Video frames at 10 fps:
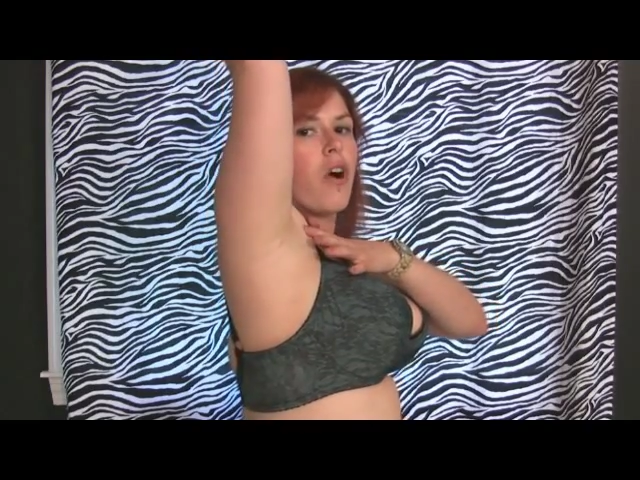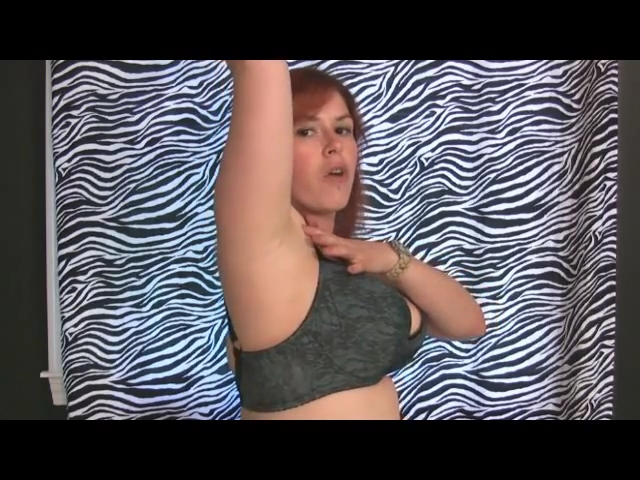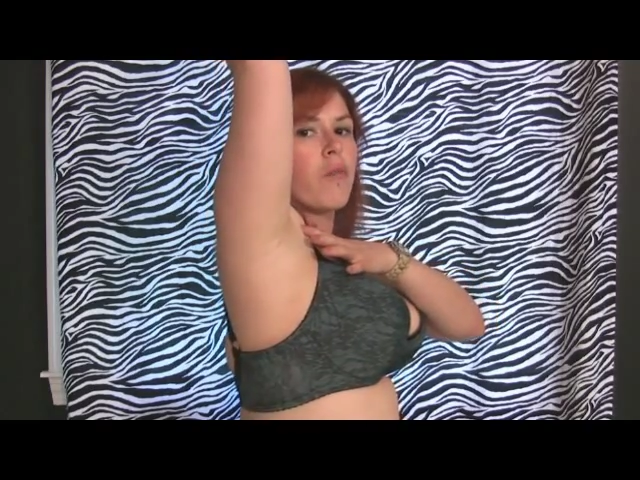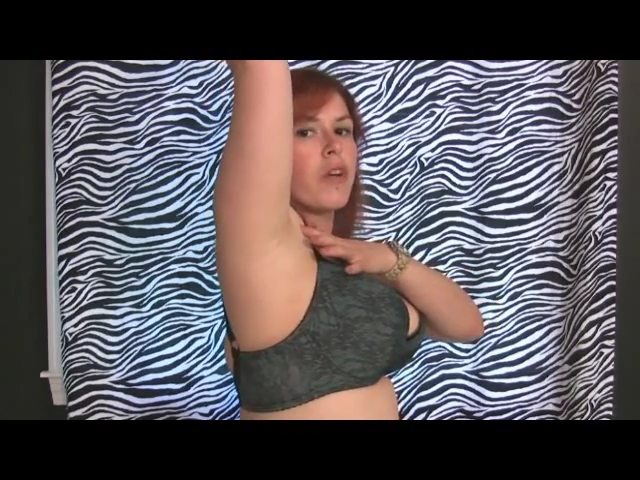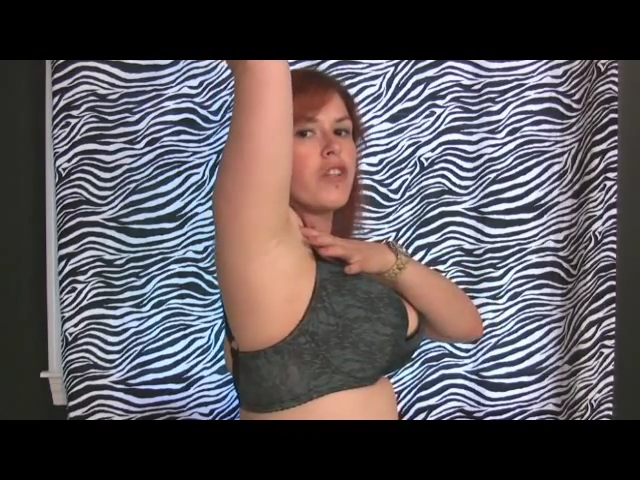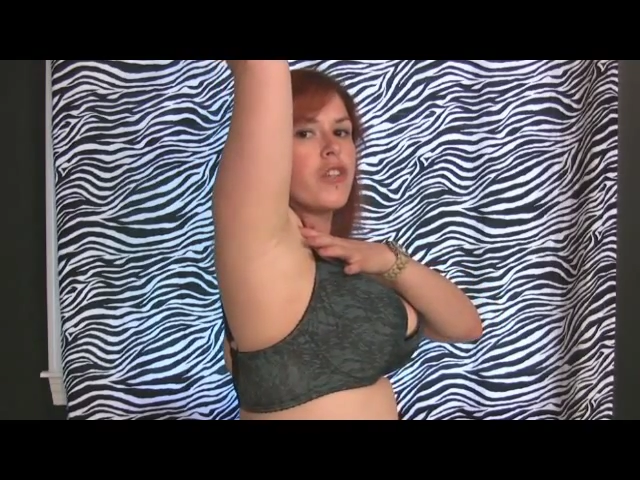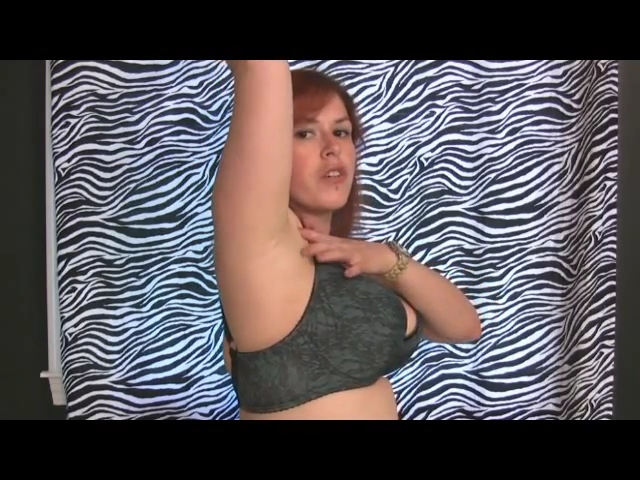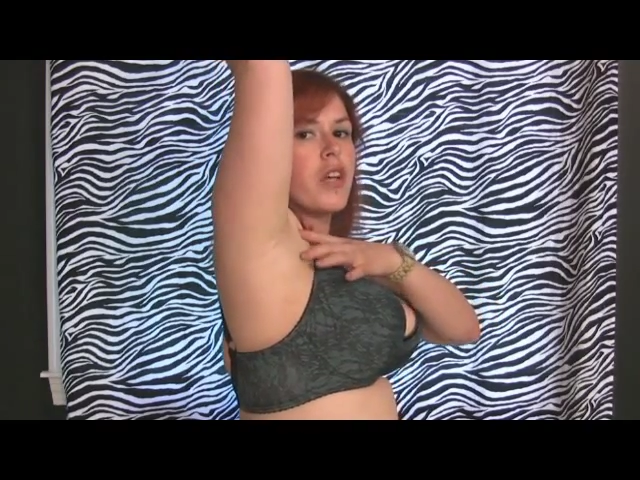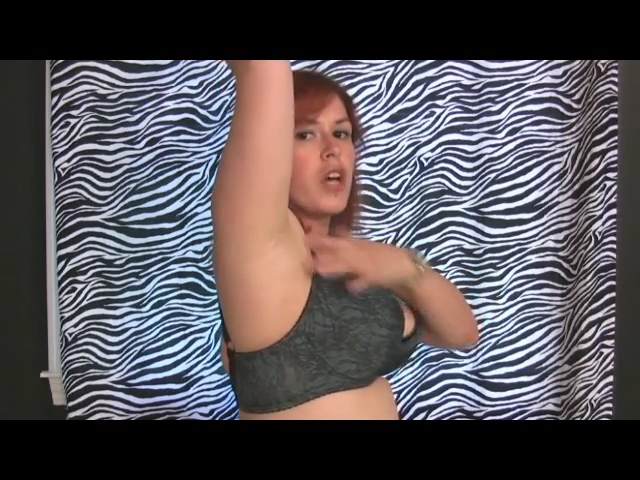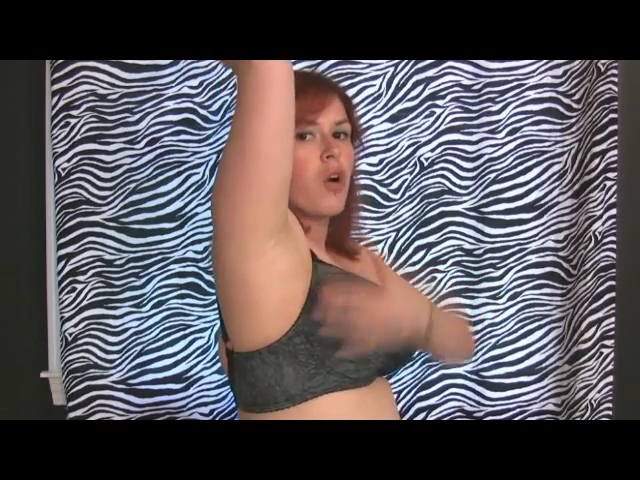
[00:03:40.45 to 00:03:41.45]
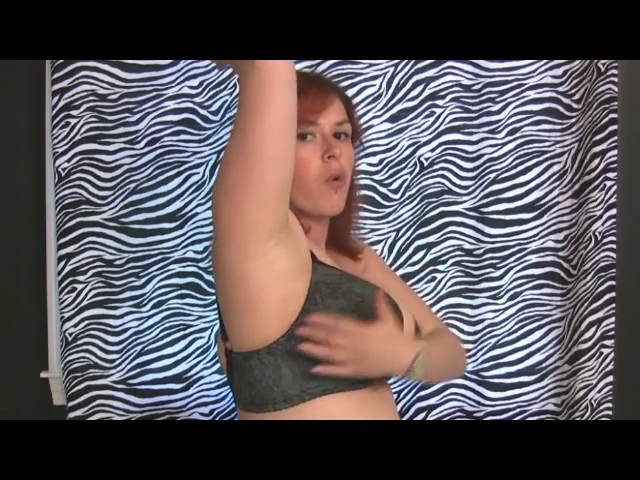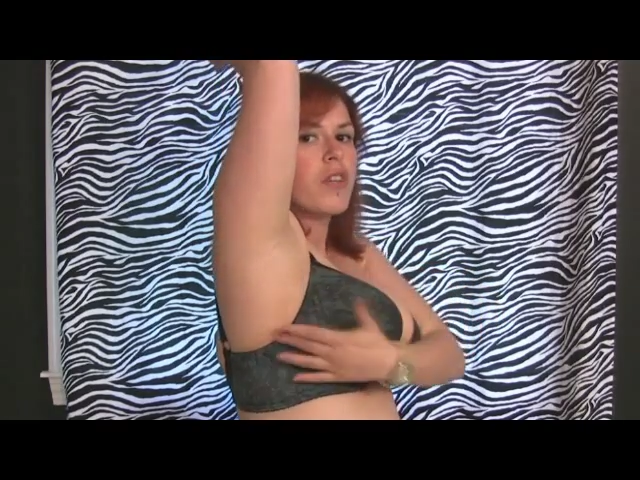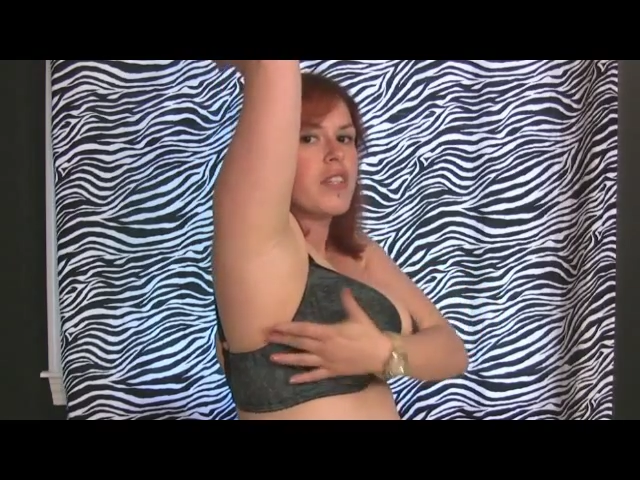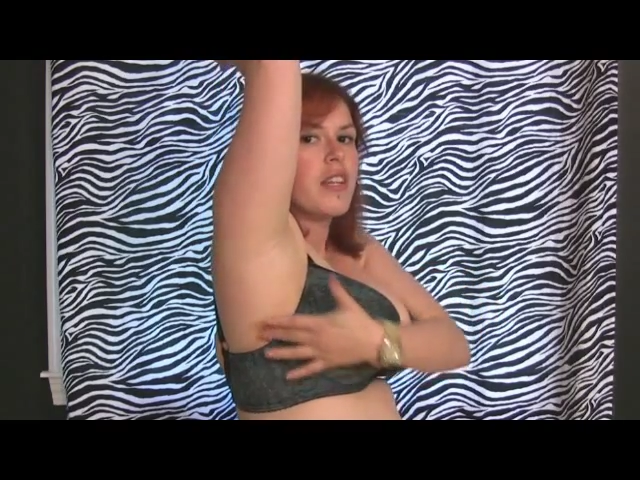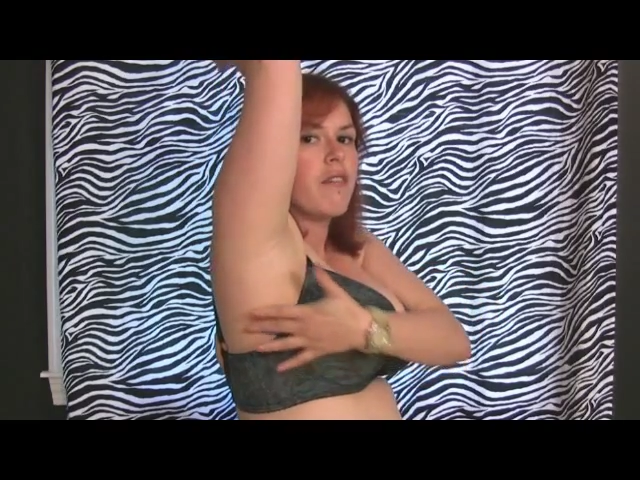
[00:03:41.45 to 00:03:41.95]
arm region or
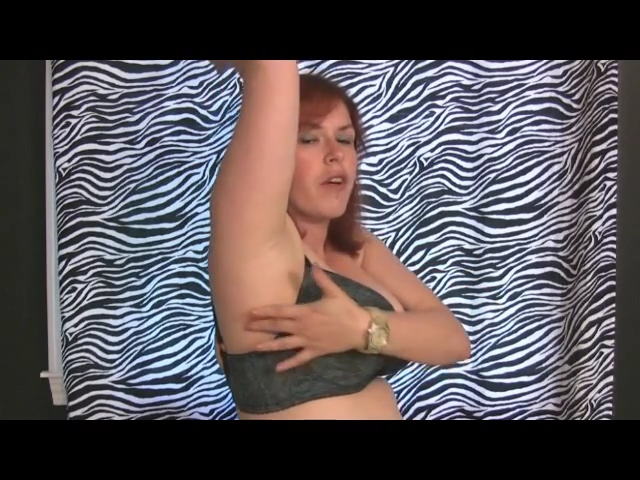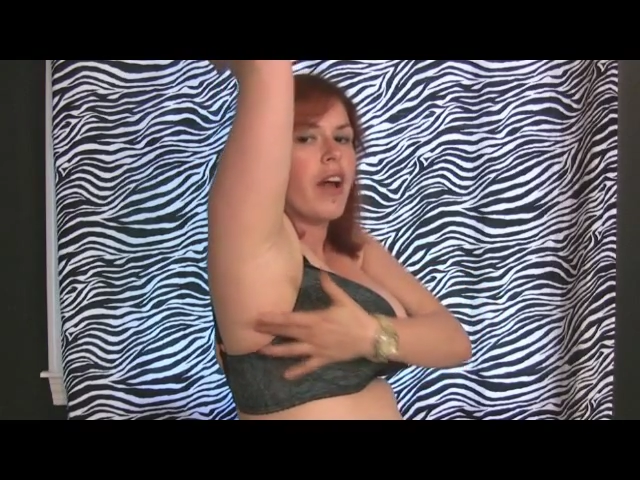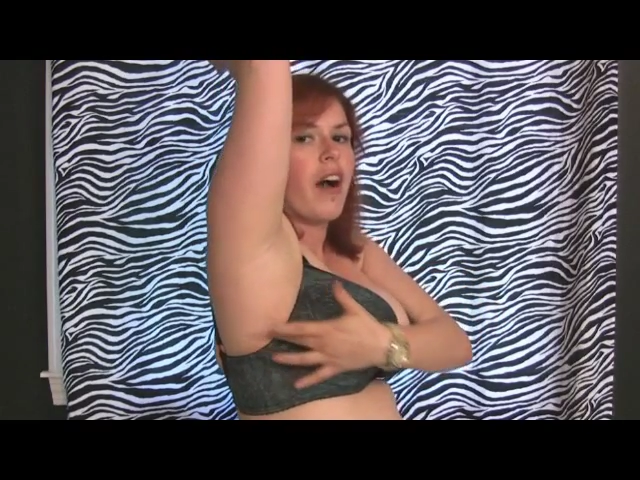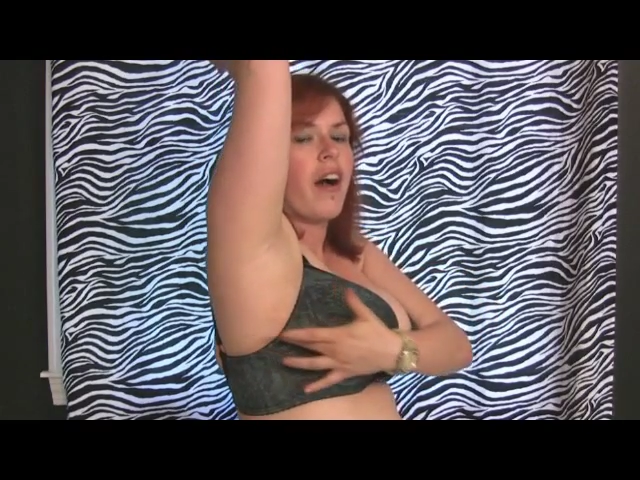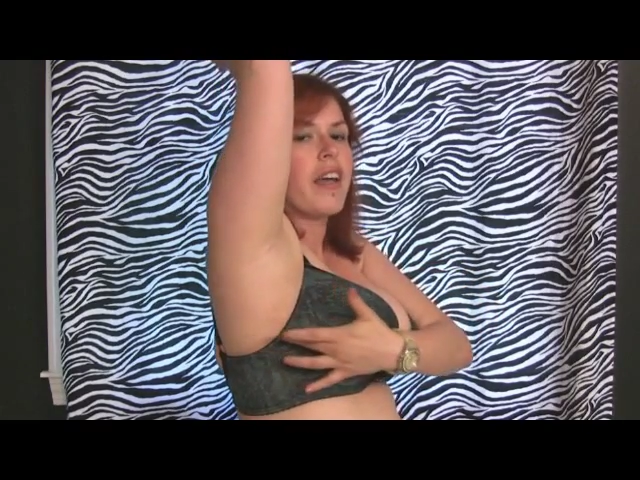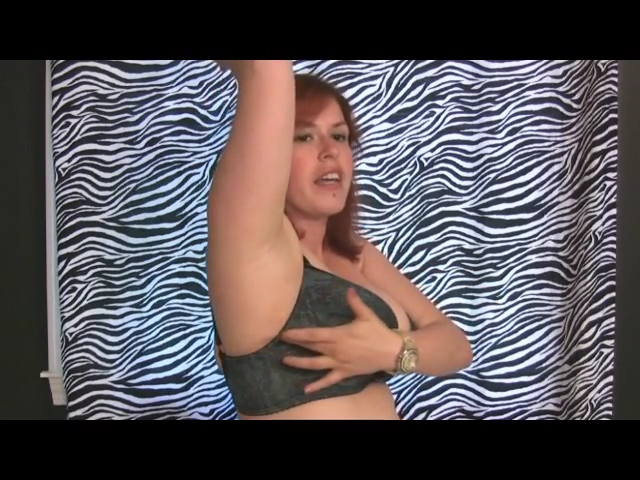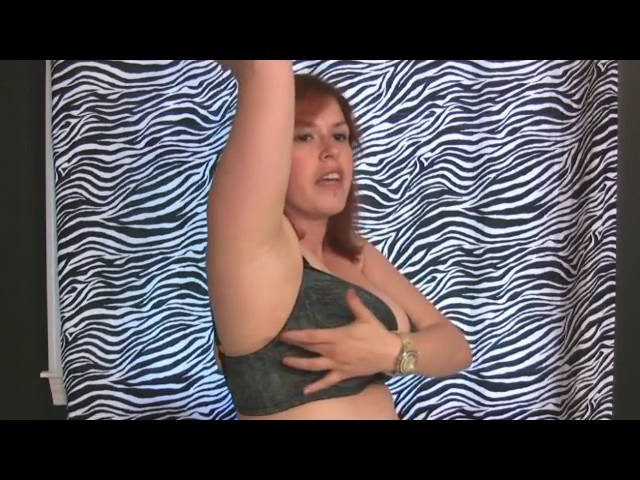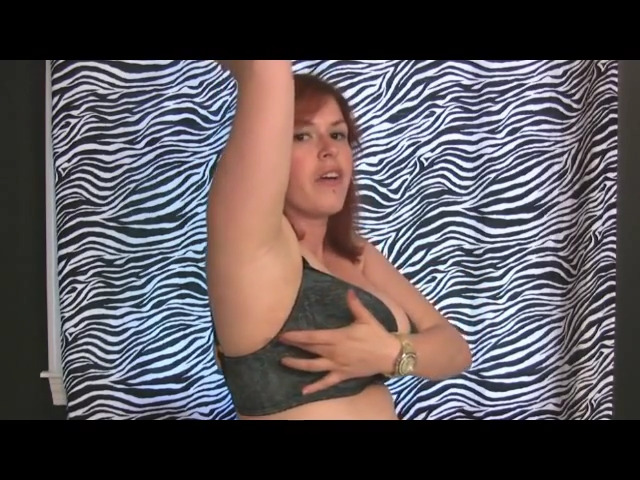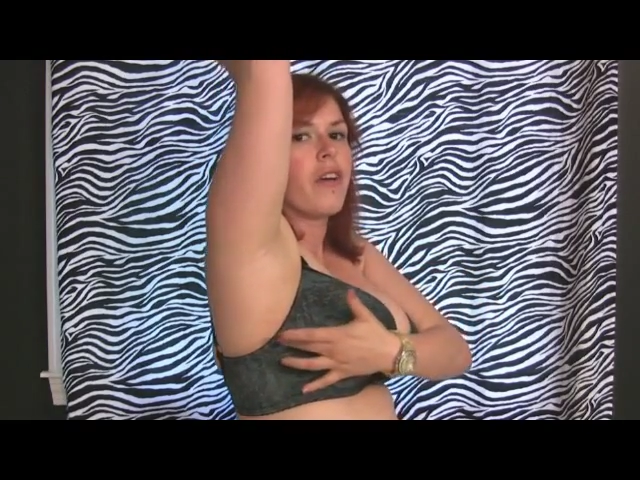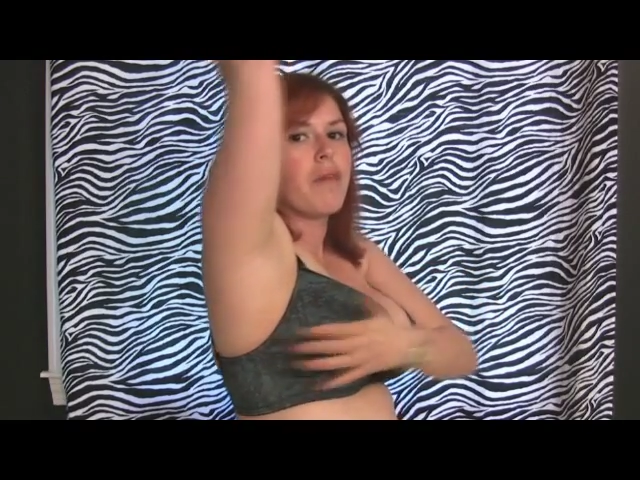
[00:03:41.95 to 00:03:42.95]
sitting very high here,